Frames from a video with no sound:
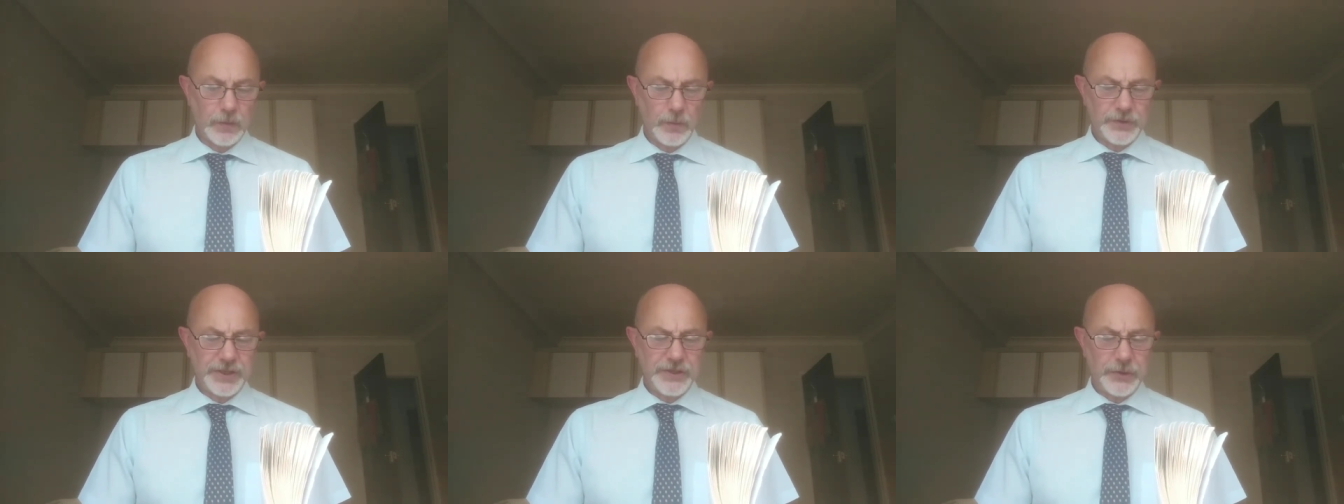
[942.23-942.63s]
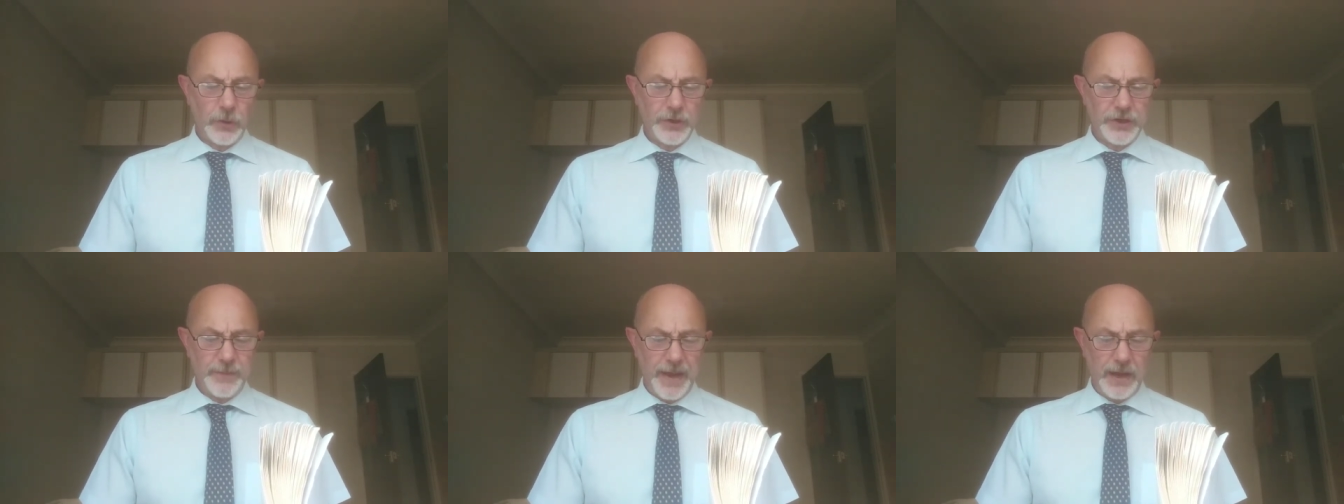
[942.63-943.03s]
What's he
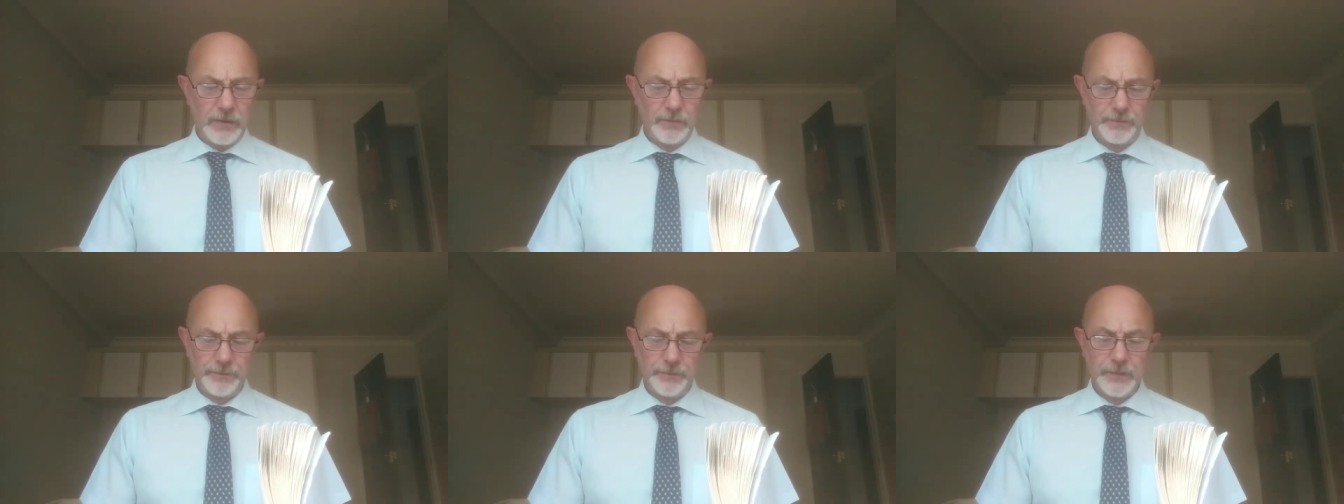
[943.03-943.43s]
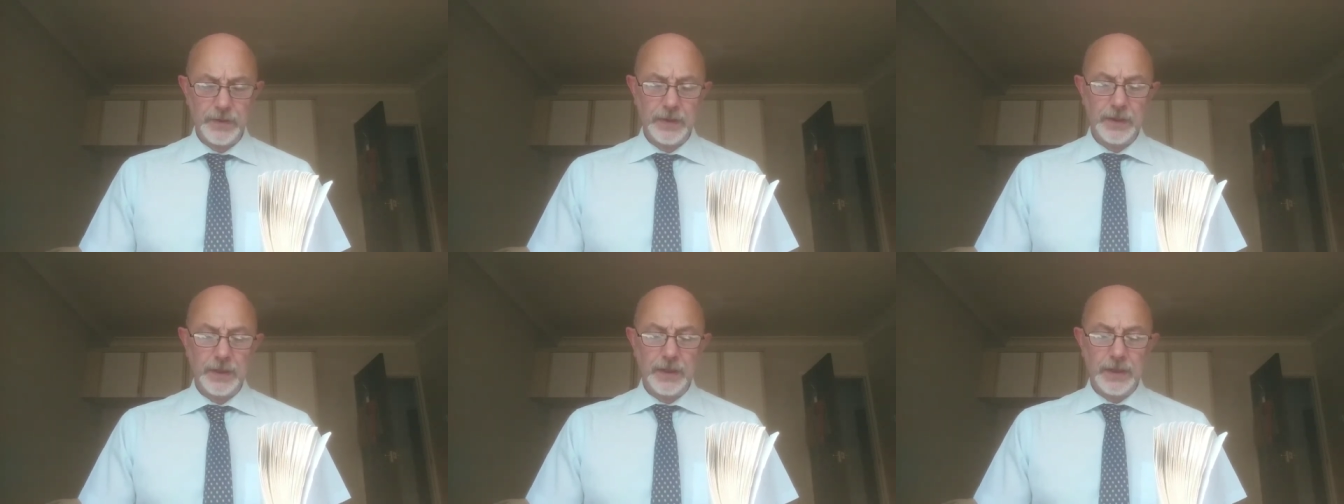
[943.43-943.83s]
talking about?
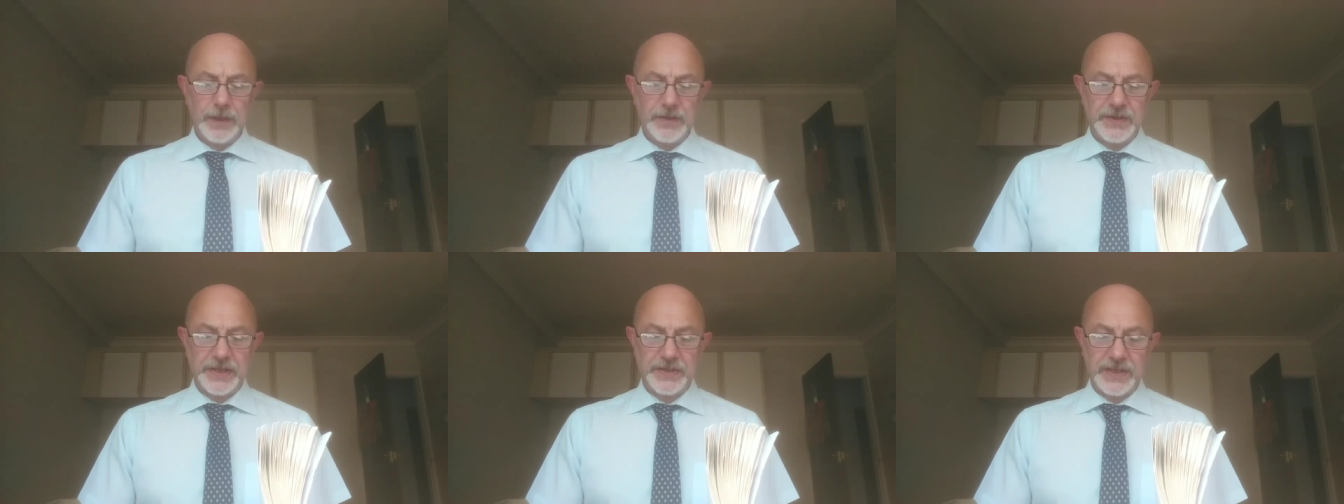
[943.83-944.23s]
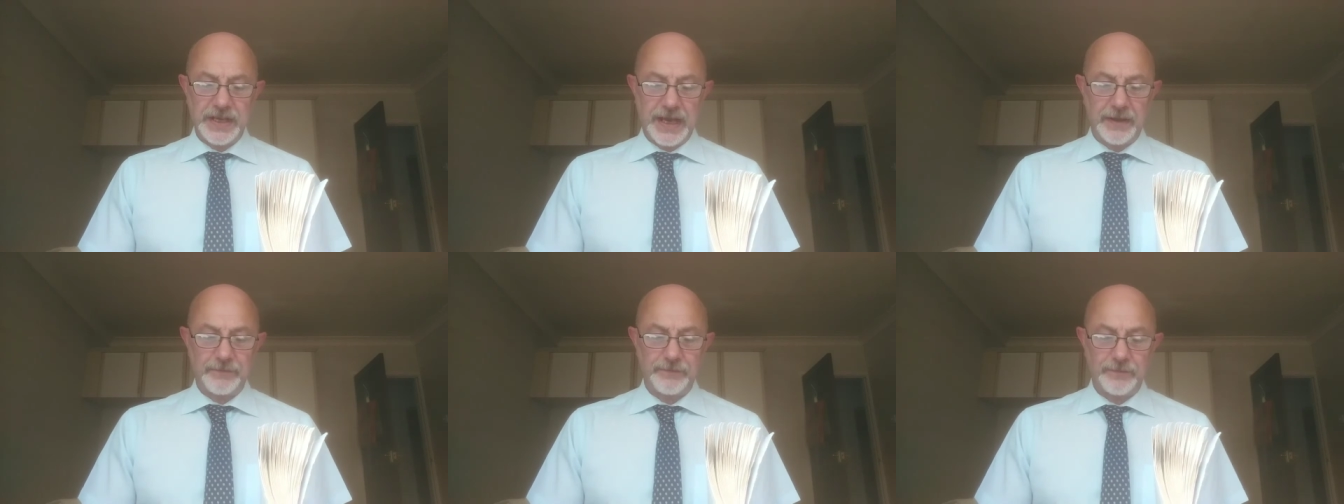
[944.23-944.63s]
says
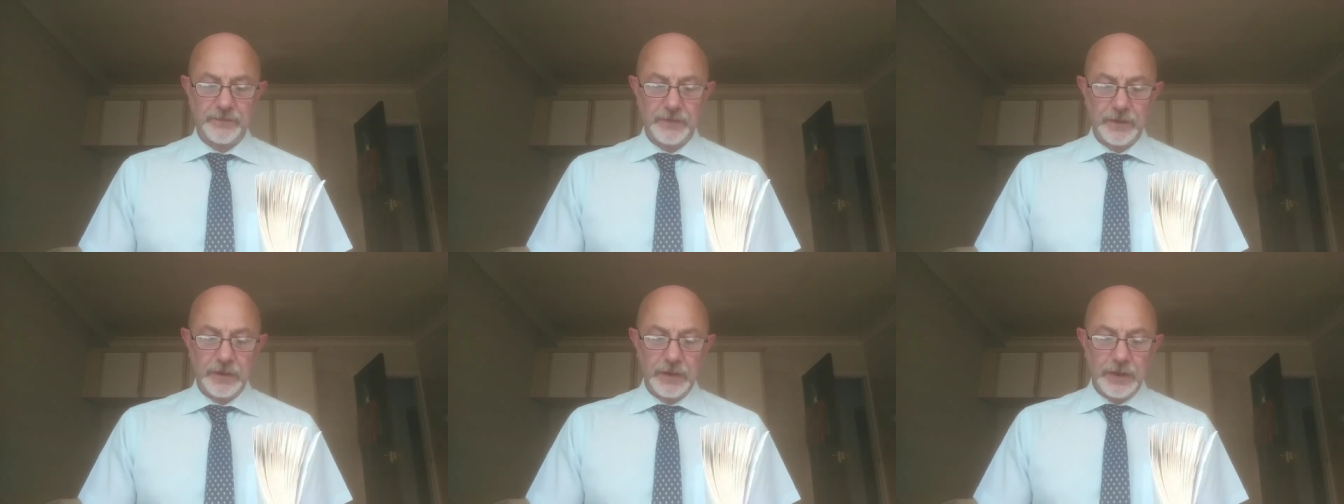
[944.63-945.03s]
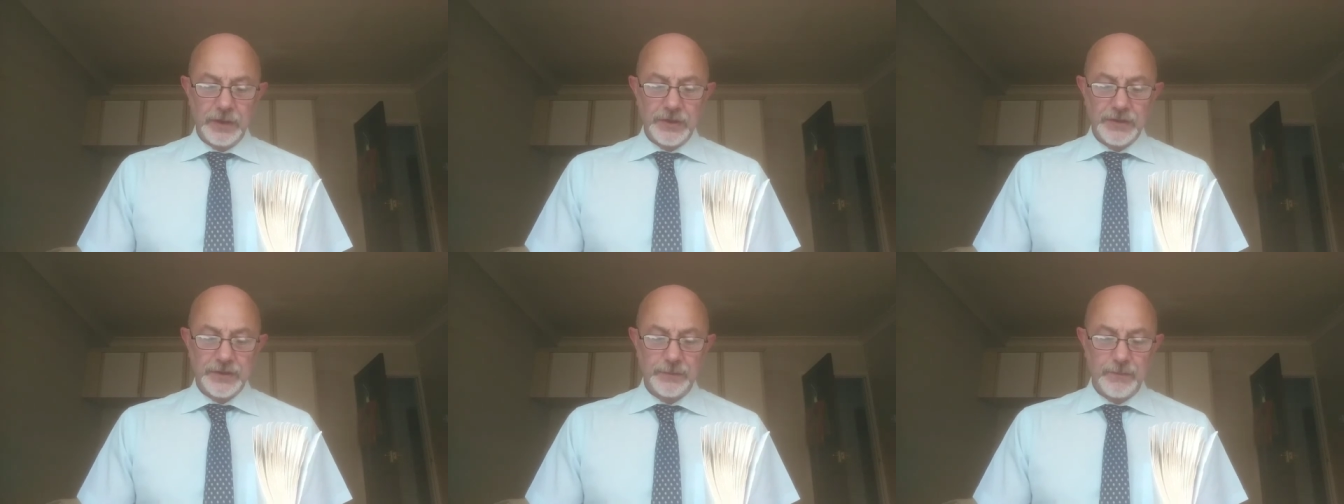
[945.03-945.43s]
Liev
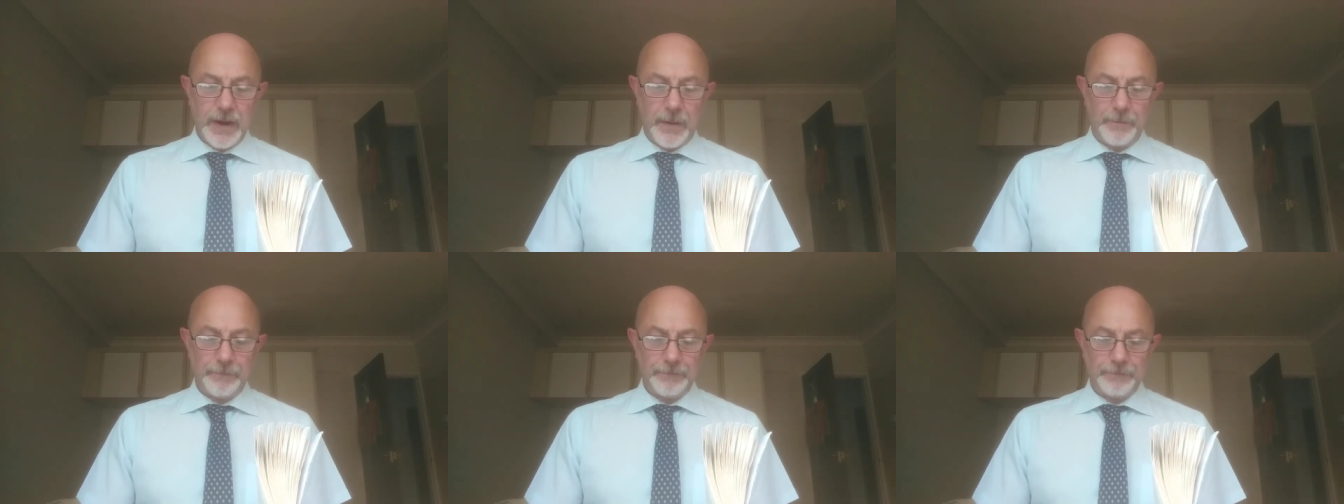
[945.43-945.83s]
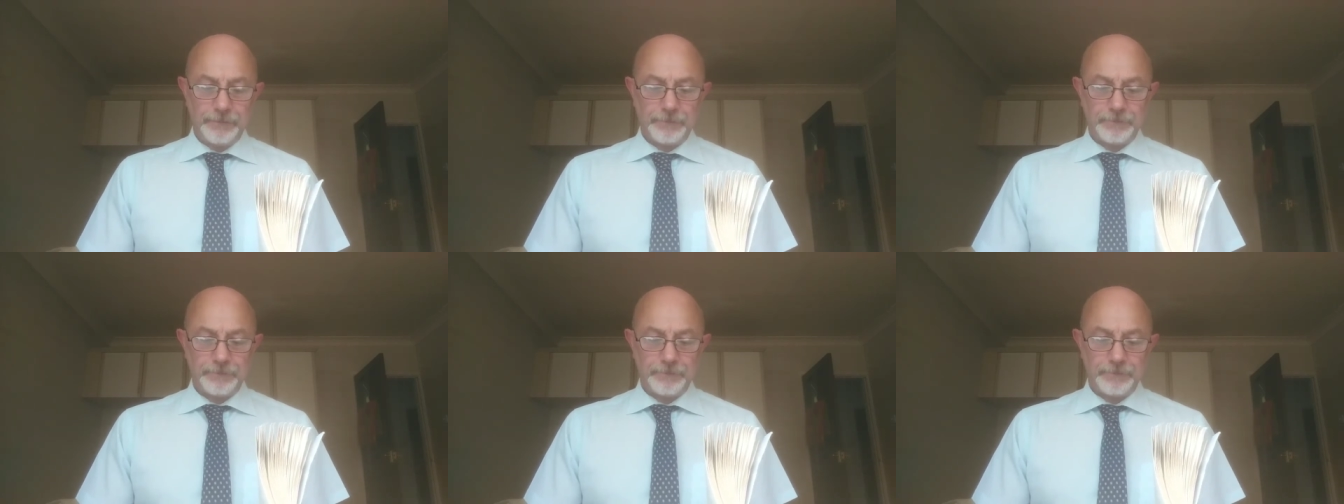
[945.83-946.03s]
to Mum.